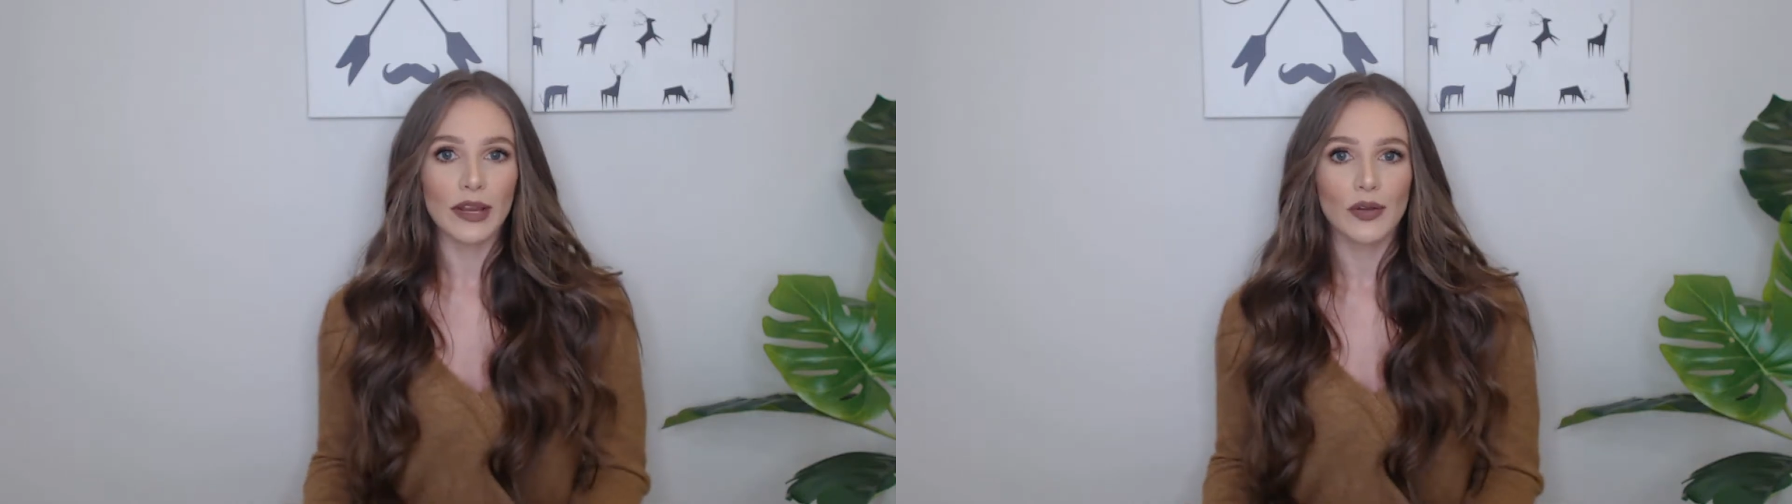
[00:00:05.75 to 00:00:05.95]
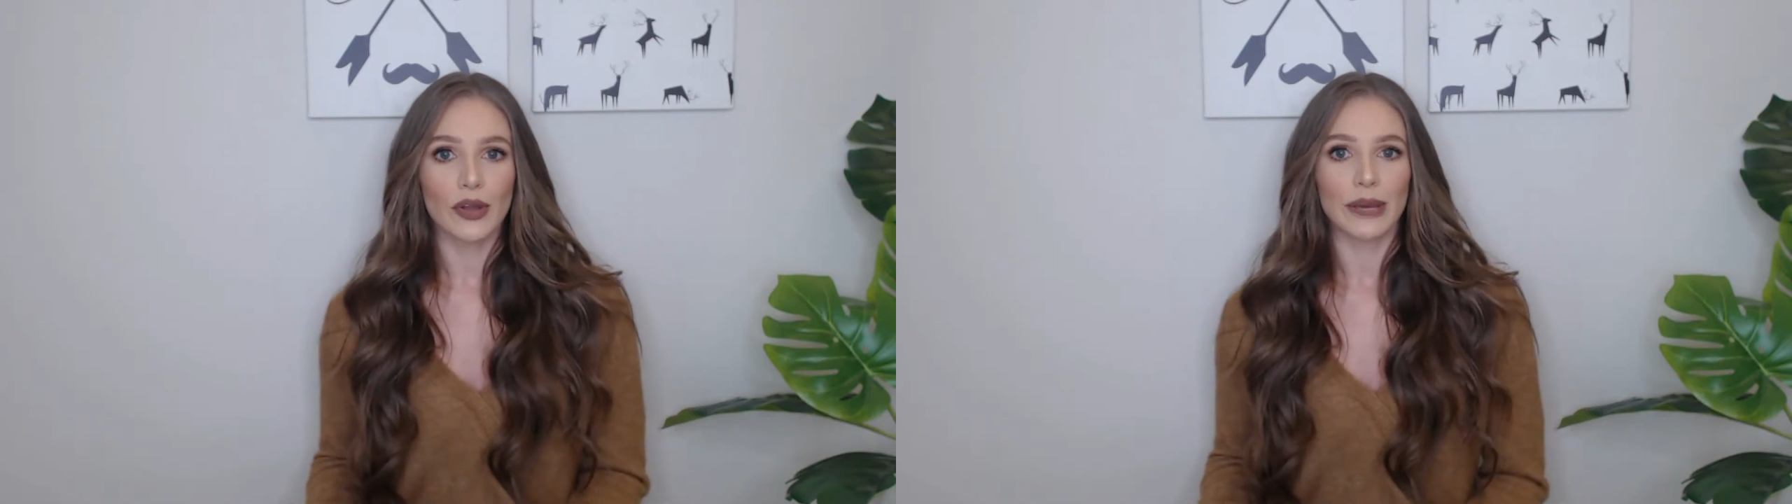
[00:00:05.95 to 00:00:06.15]

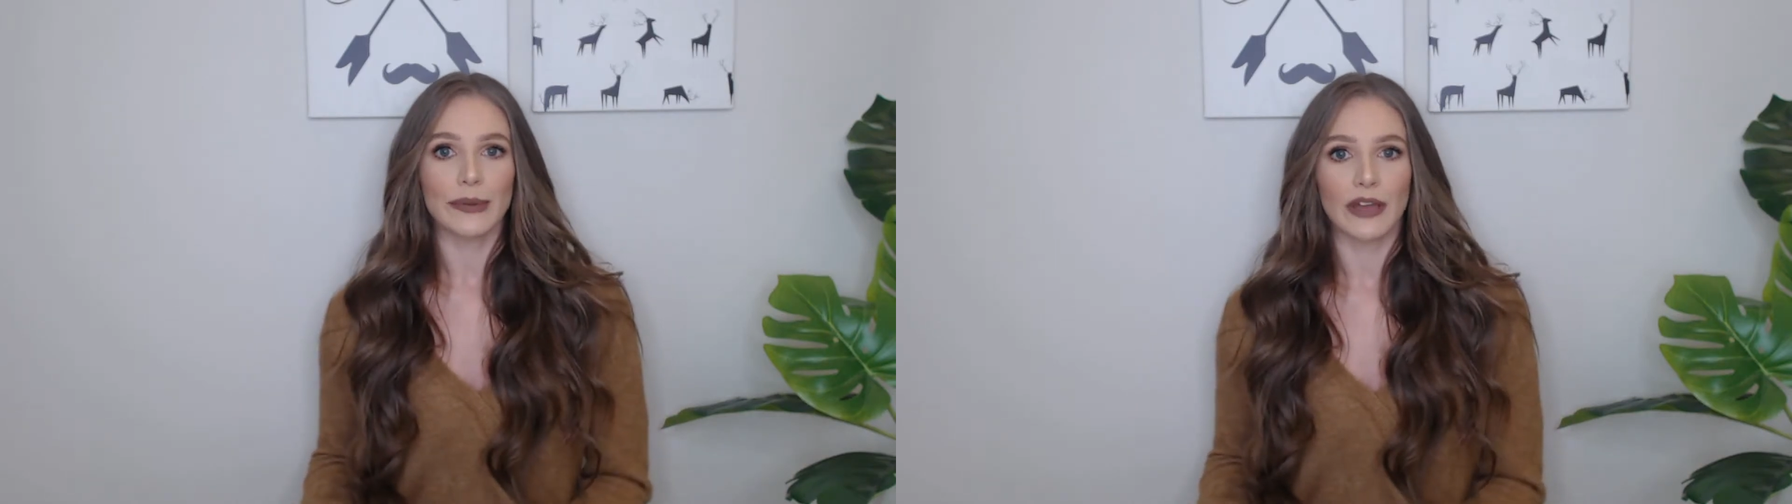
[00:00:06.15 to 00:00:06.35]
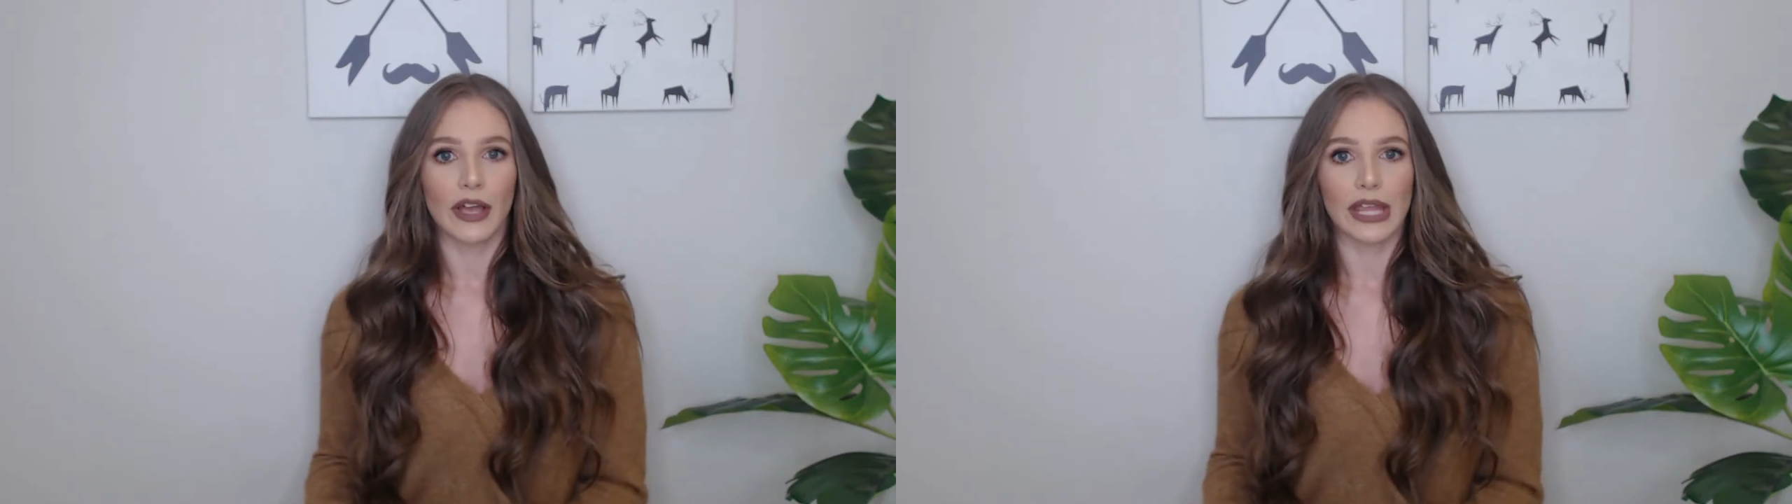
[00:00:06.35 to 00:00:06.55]
we are going
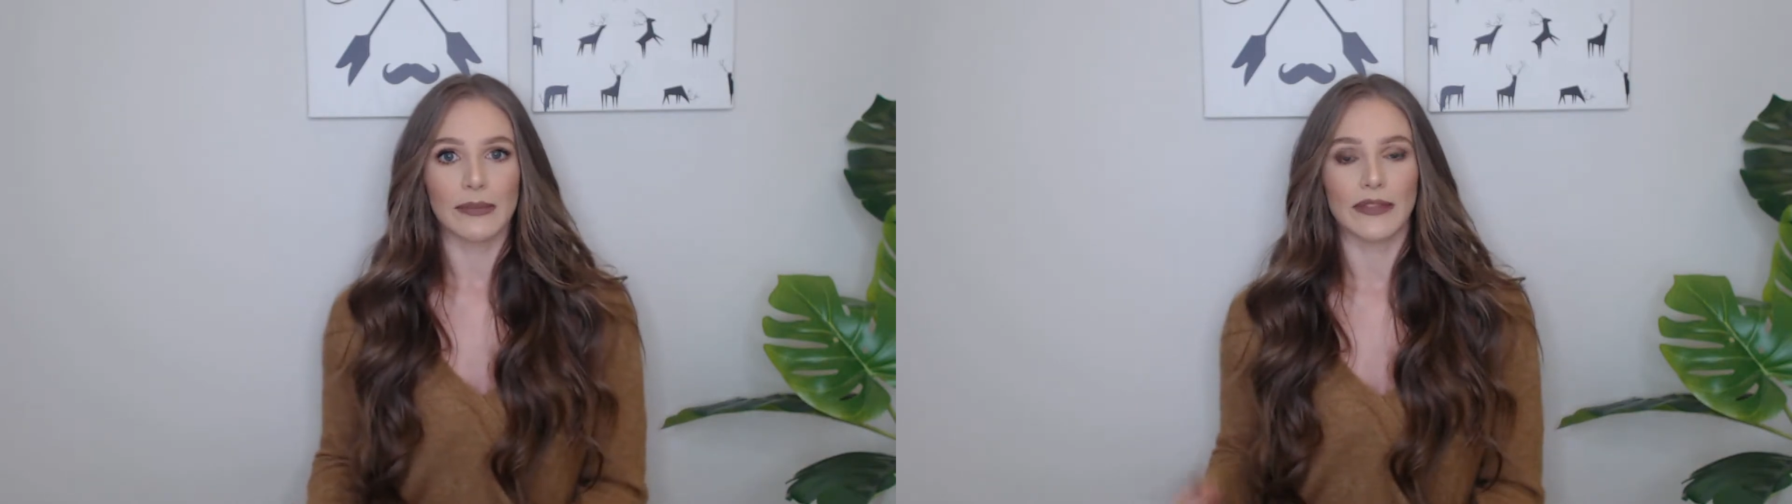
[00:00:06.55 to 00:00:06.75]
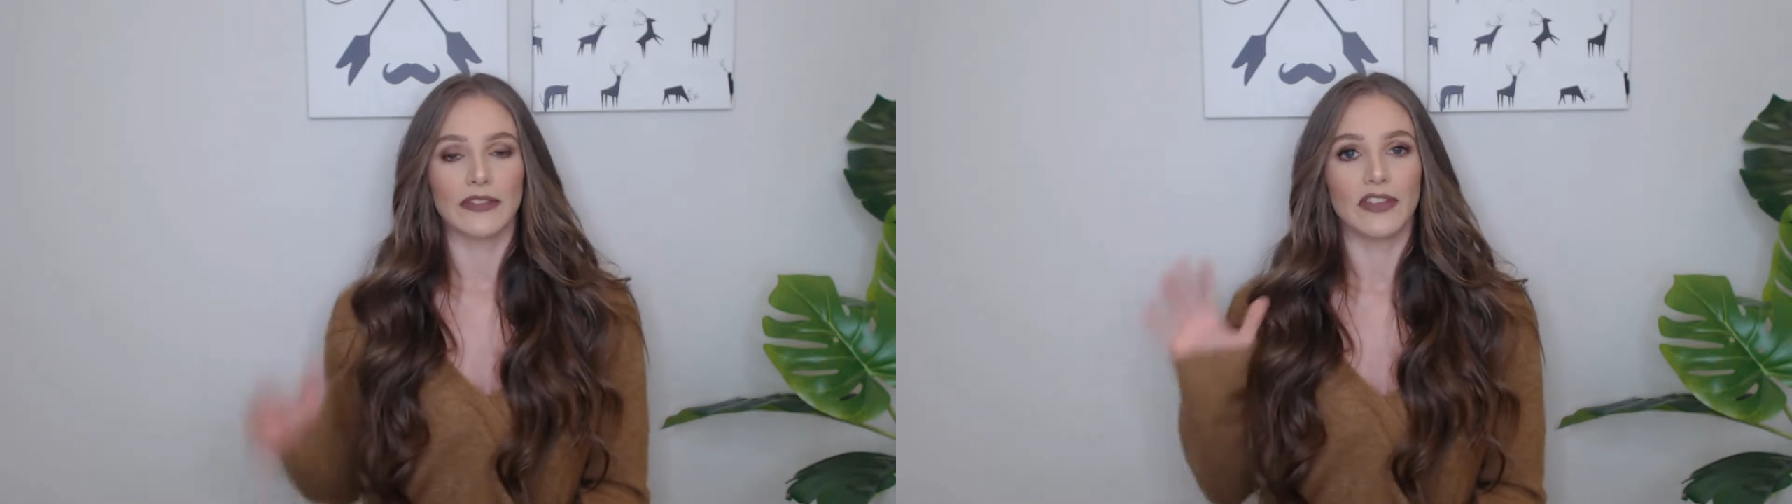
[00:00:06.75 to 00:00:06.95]
to be
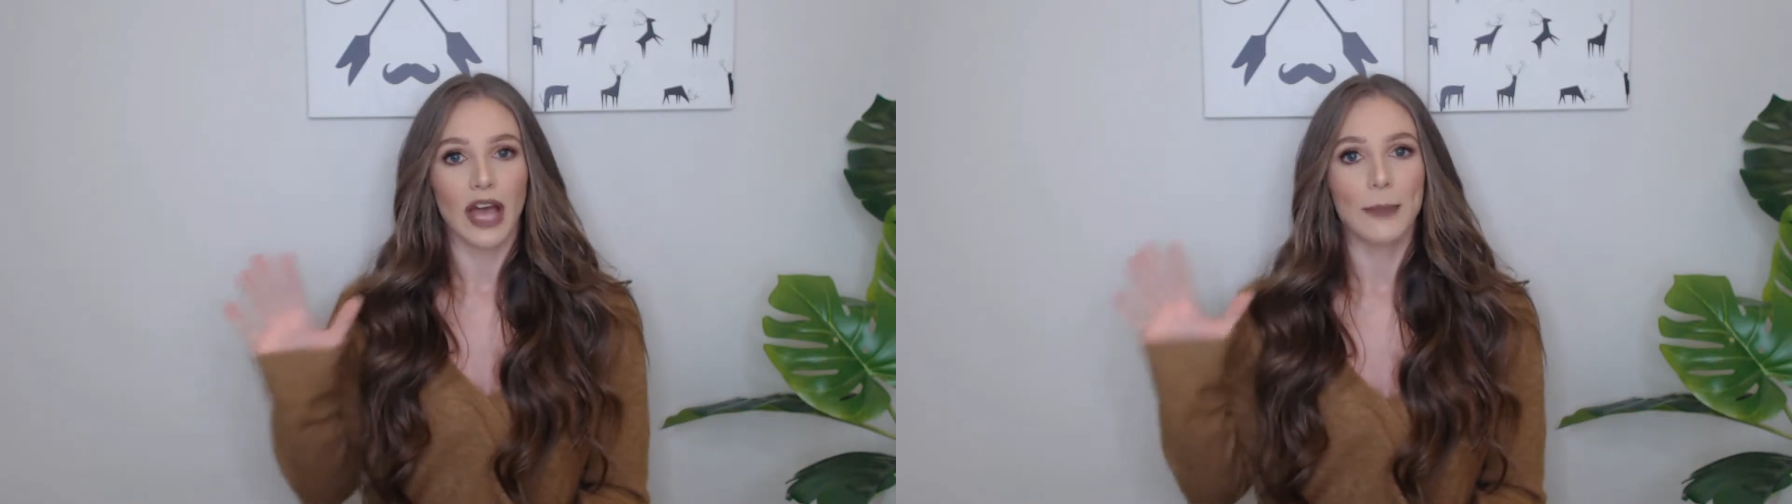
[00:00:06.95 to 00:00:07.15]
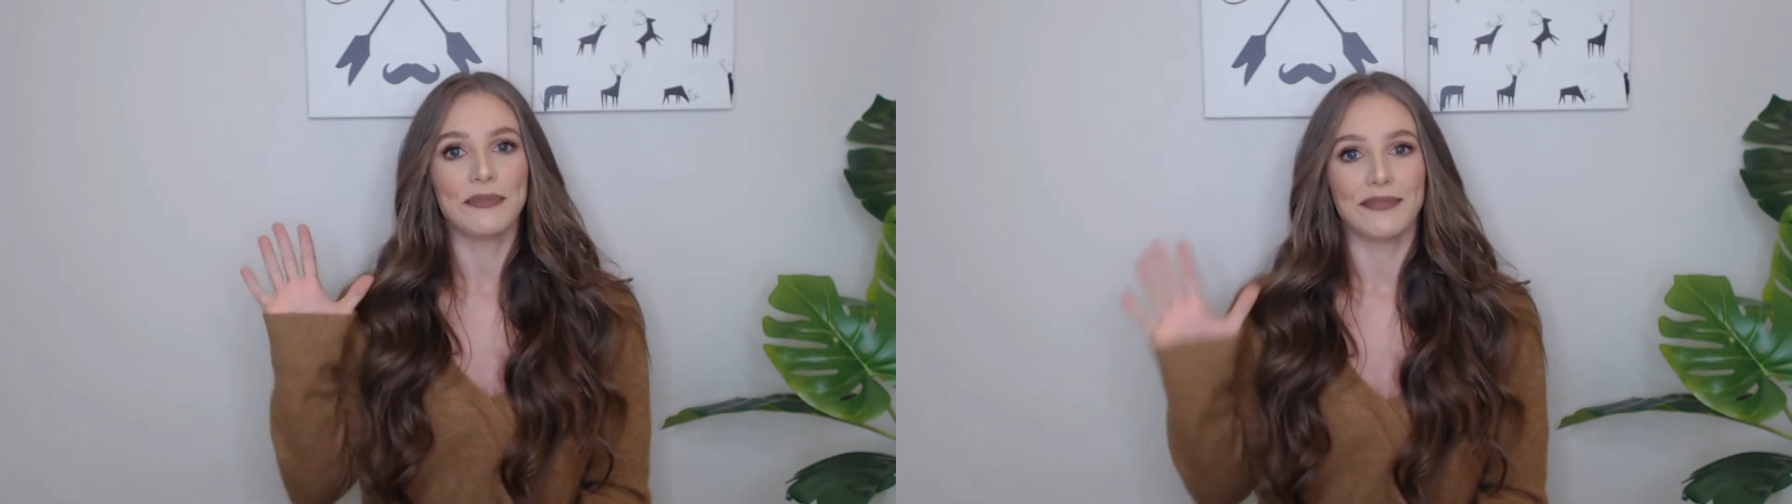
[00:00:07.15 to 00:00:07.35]
talking about the
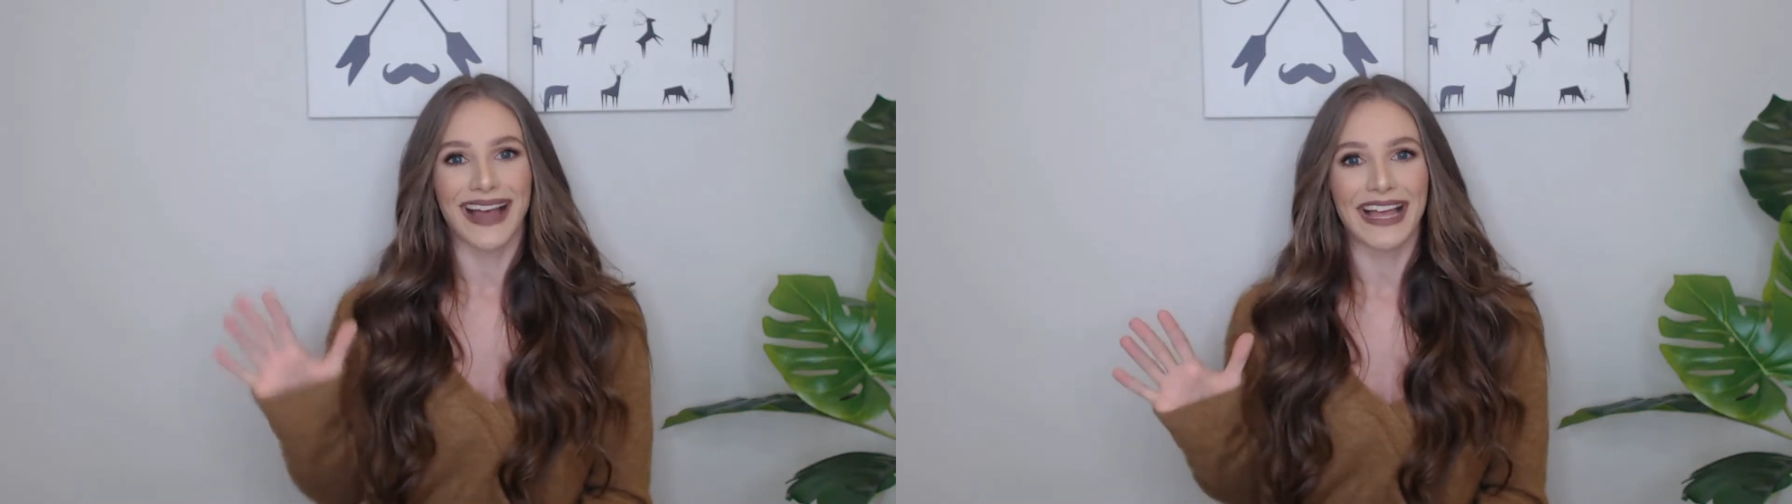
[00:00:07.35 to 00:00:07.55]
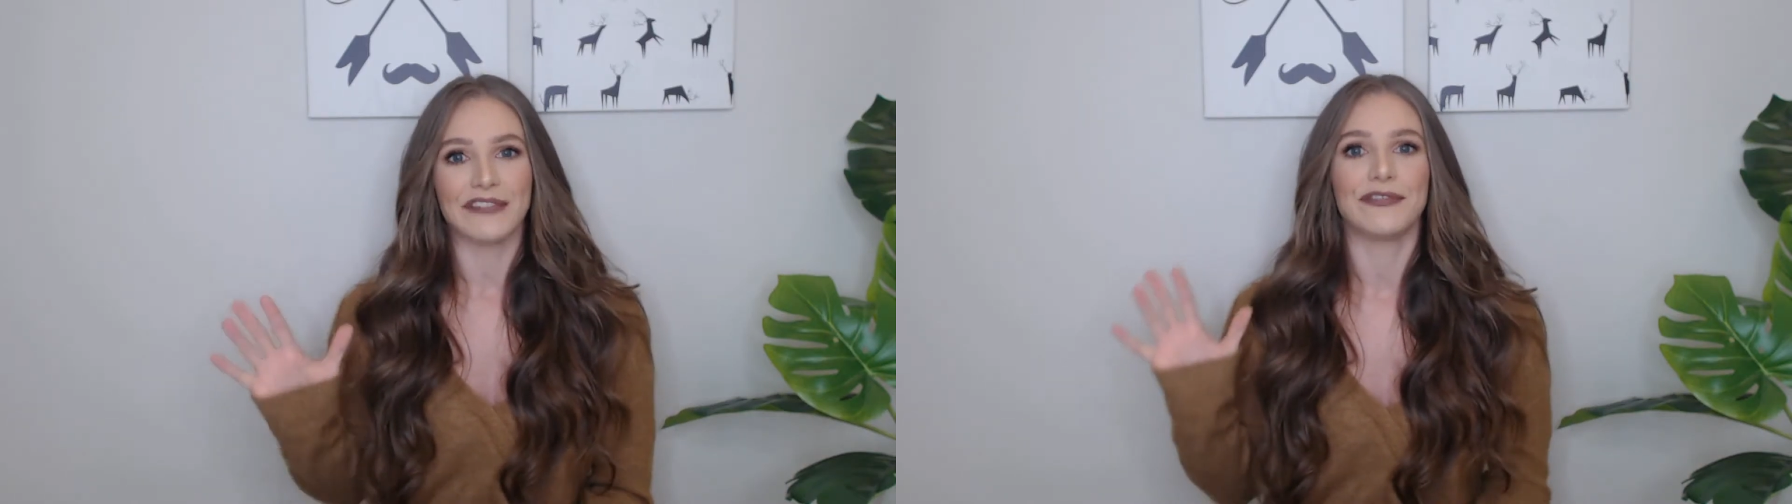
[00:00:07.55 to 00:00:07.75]
top
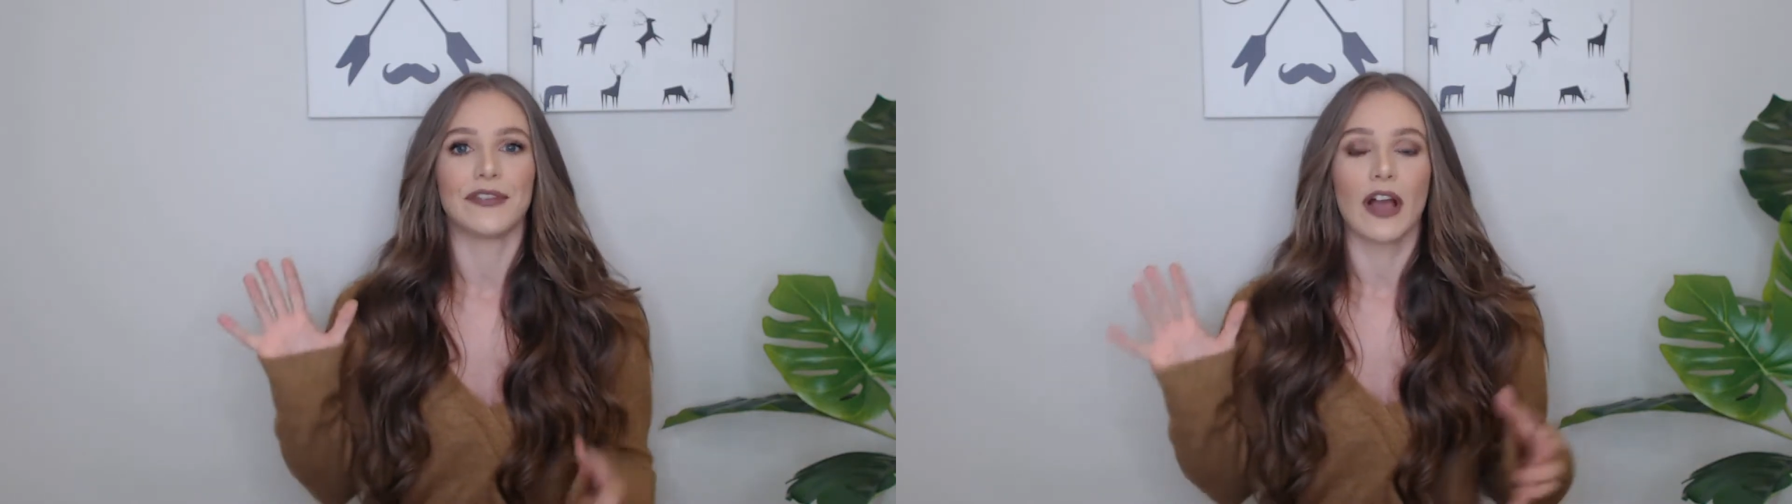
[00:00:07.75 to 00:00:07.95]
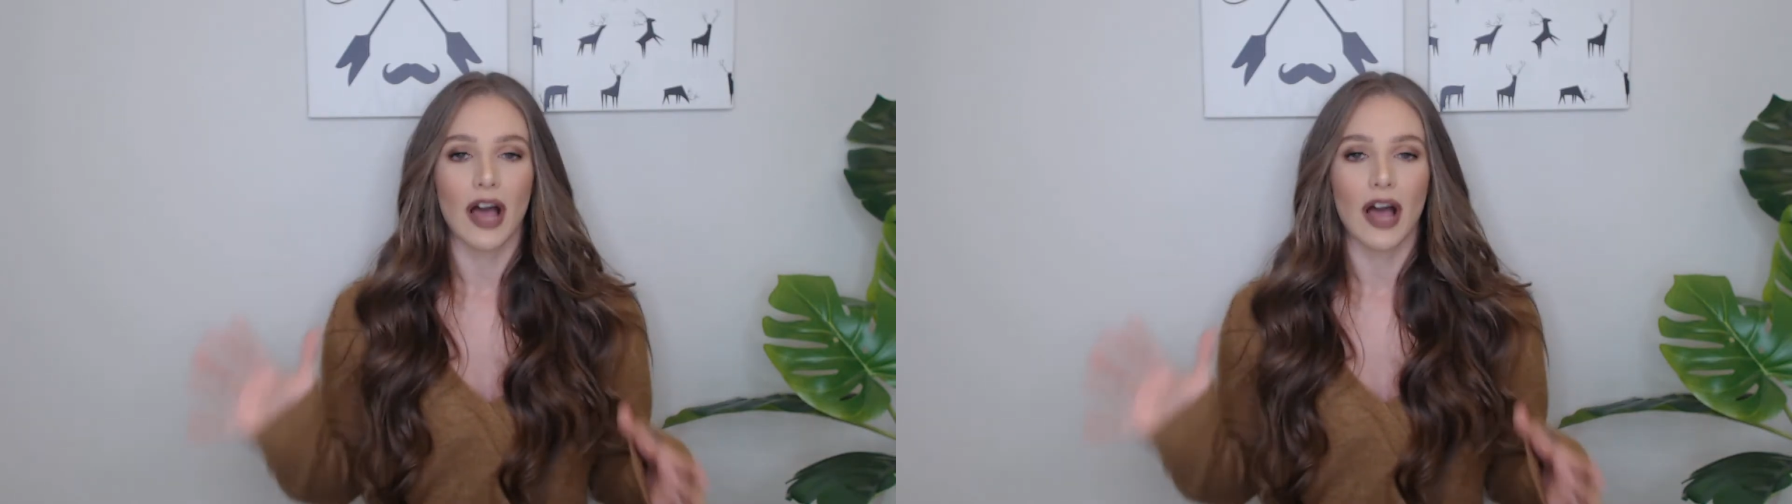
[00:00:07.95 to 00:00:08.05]
five